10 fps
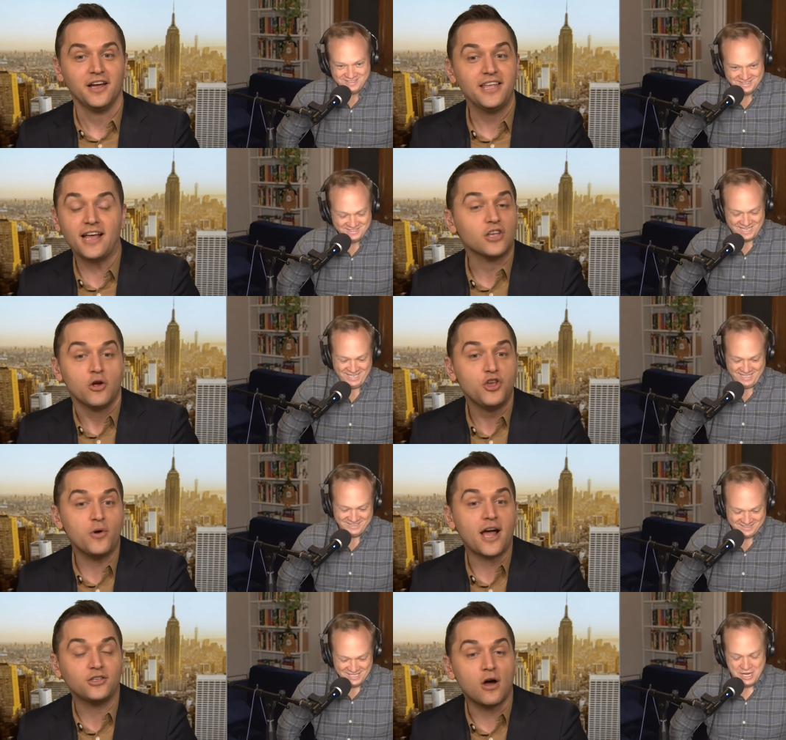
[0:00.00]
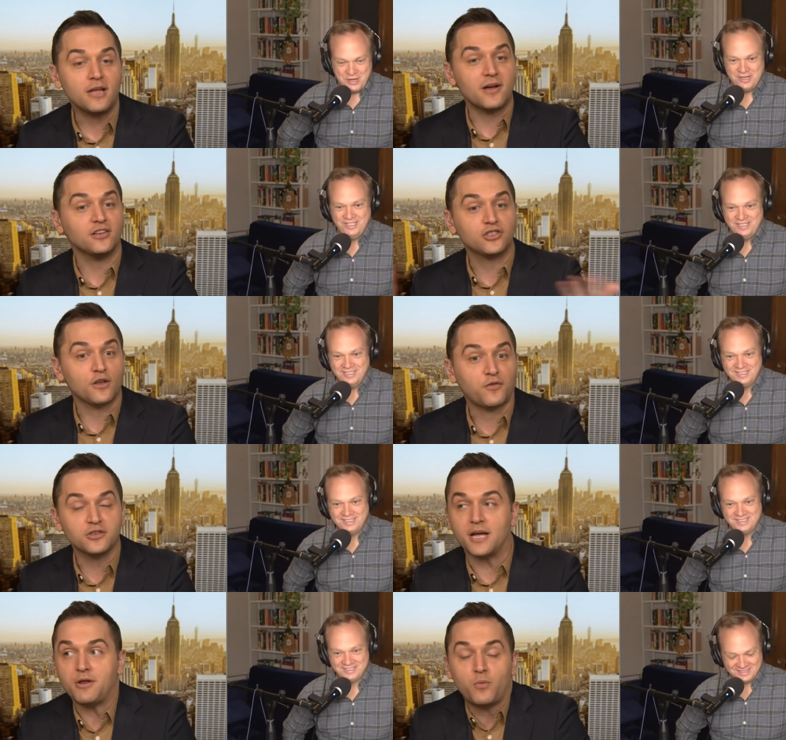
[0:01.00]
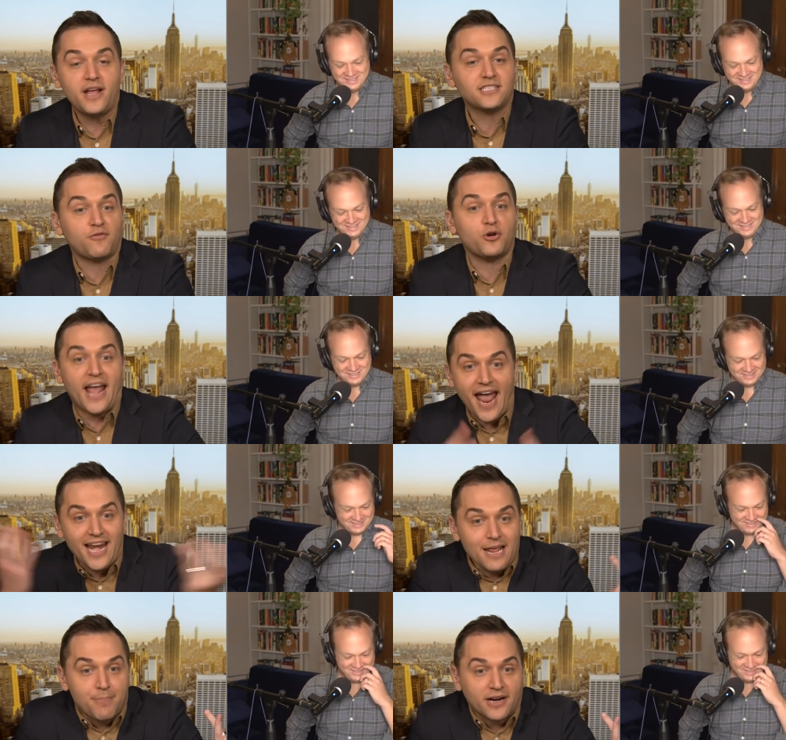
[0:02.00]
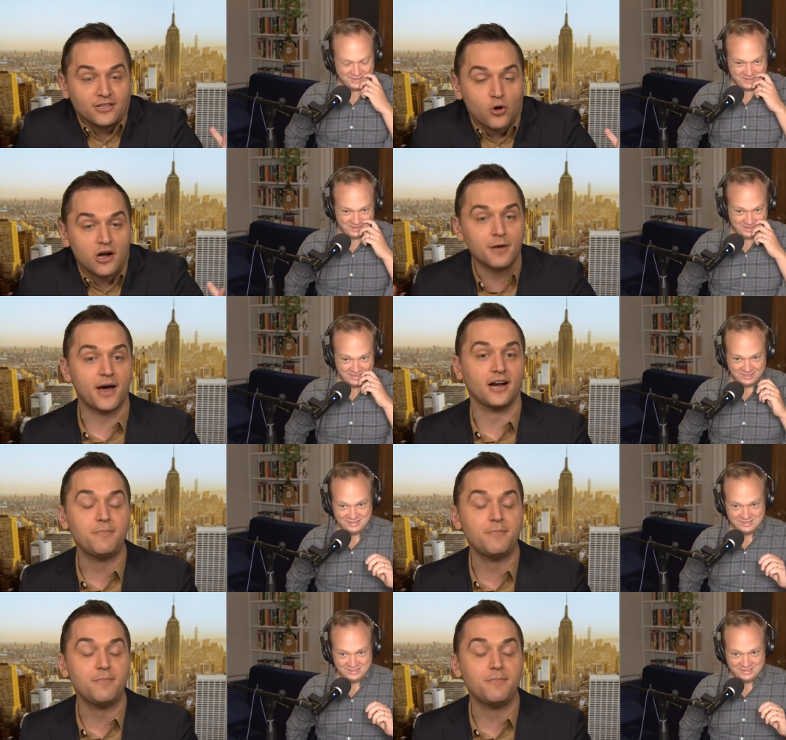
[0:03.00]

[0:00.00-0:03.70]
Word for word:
Speaker 1: Yes, yeah. you and I talking about this is the first time in weeks I've heard anybody talk about it.